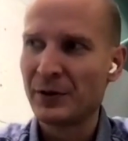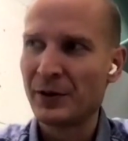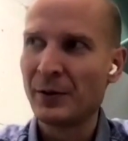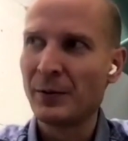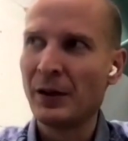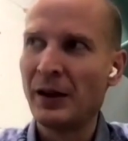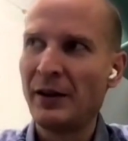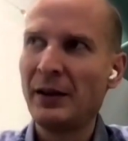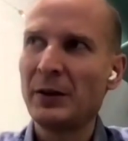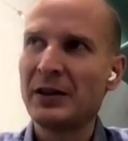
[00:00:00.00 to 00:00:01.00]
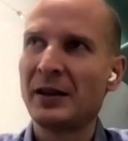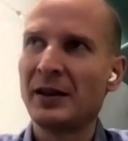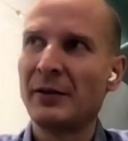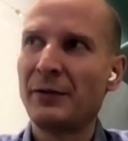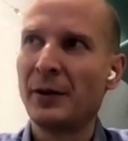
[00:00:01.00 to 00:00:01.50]
so I think we
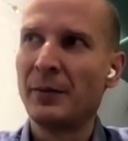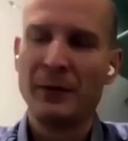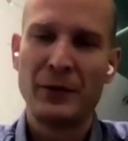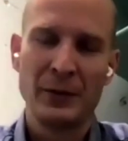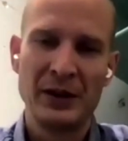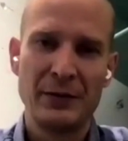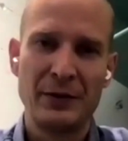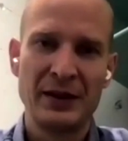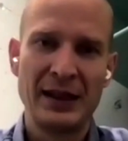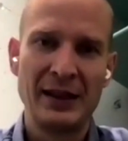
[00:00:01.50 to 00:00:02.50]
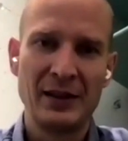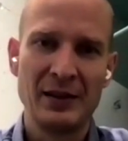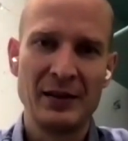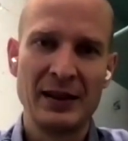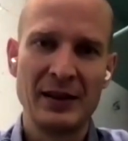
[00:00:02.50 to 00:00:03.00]
started from from a different
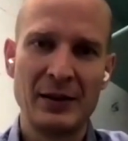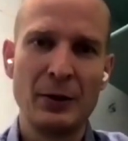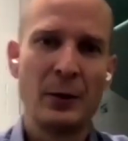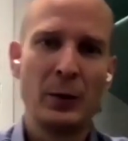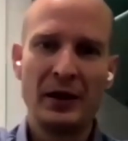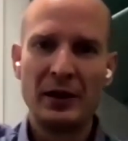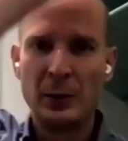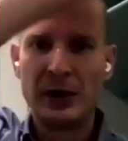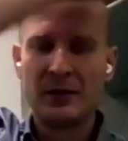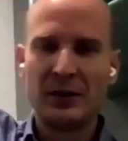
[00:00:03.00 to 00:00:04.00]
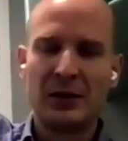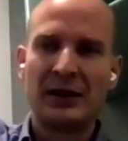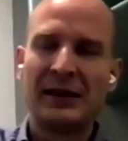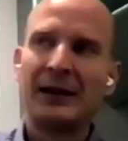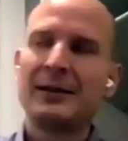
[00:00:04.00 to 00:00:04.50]
angle, that okay, we are aware of
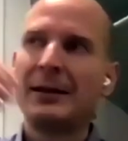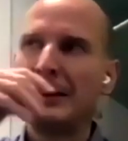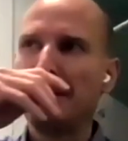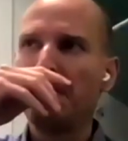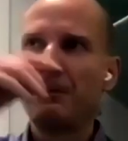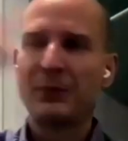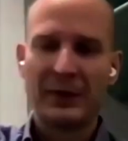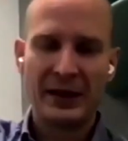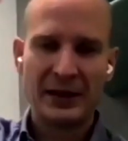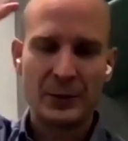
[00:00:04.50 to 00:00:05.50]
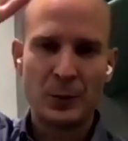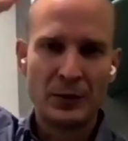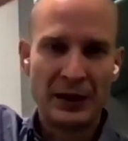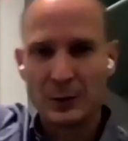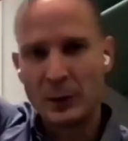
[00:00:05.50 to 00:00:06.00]
all of that, and that's
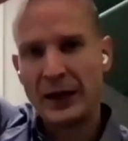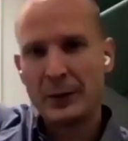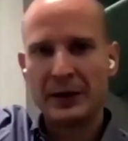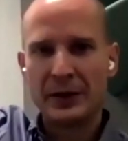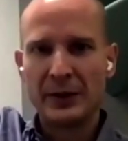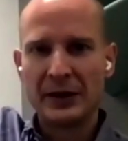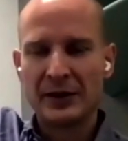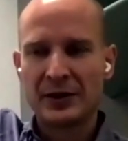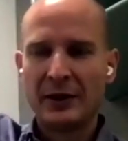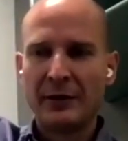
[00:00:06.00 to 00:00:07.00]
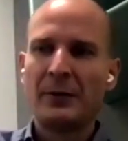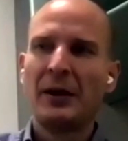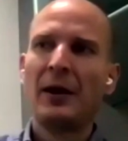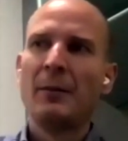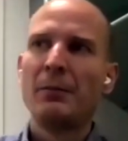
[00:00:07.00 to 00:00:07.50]
that's why we're doing the stuff.
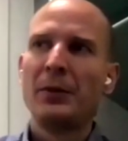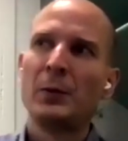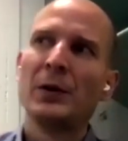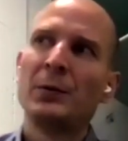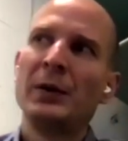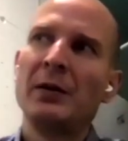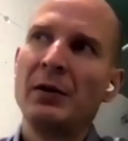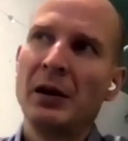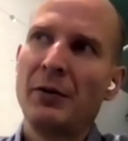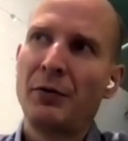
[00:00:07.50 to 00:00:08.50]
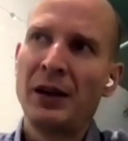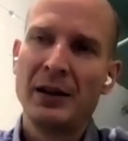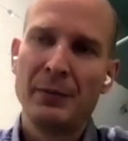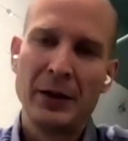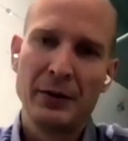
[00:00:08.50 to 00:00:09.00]
But what we're really
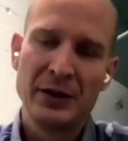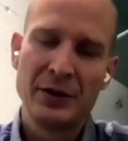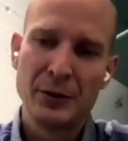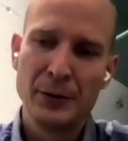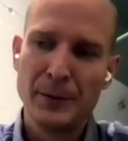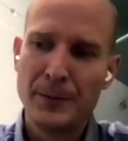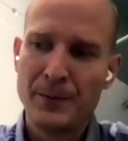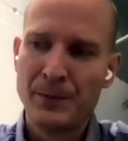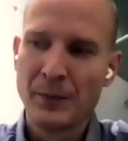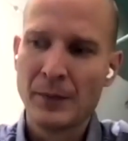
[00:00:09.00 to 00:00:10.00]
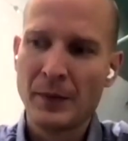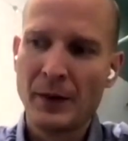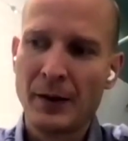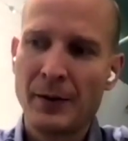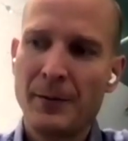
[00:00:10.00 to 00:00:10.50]
thrilled about is to
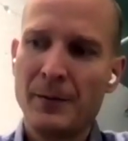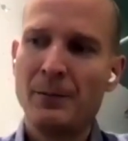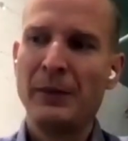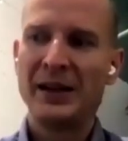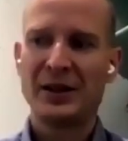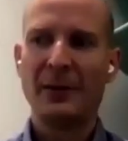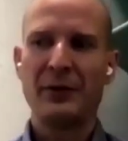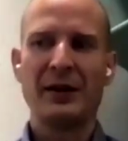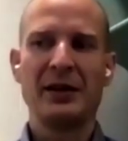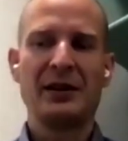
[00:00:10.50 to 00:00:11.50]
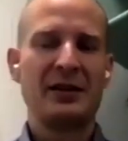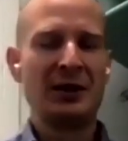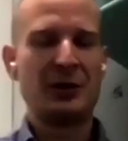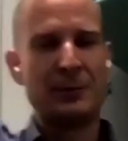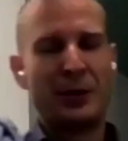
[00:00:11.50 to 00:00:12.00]
make something that is